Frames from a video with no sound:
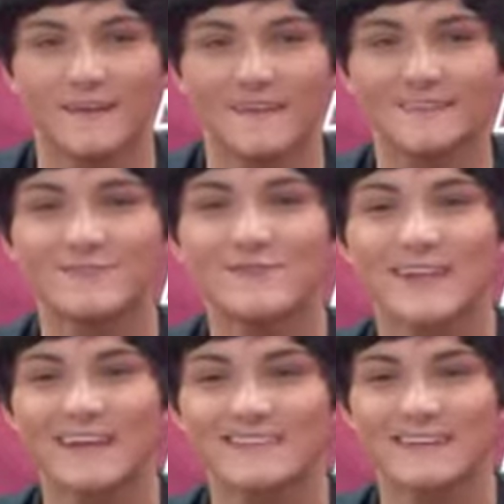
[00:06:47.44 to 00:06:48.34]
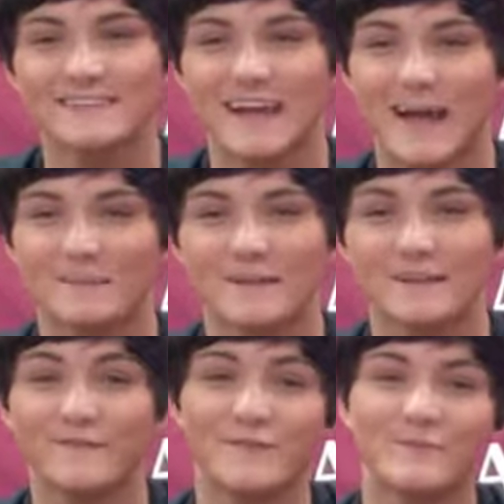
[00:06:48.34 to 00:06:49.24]
Get to class on time,
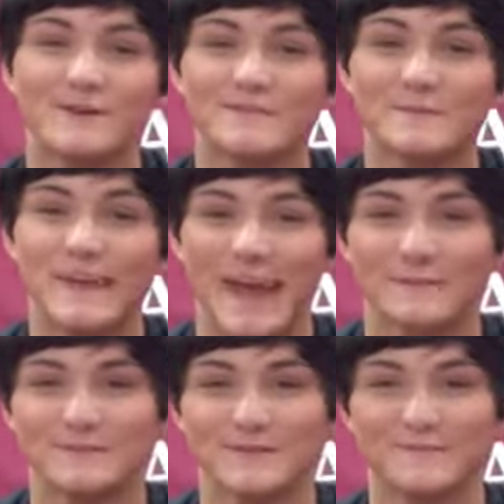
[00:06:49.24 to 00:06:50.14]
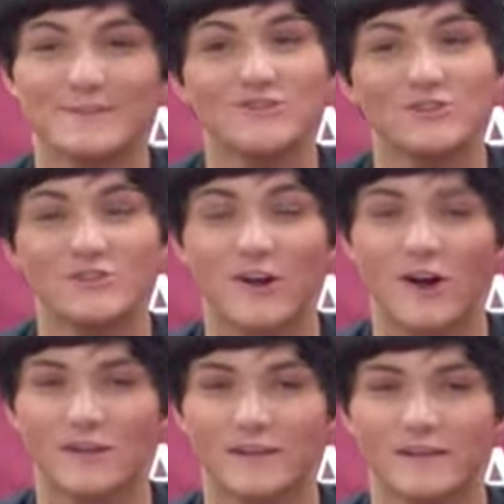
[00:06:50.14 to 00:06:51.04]
and if you must be absent, be sure to
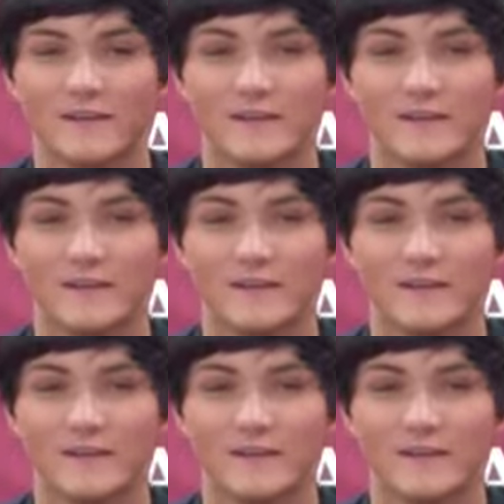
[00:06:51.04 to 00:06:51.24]
call in.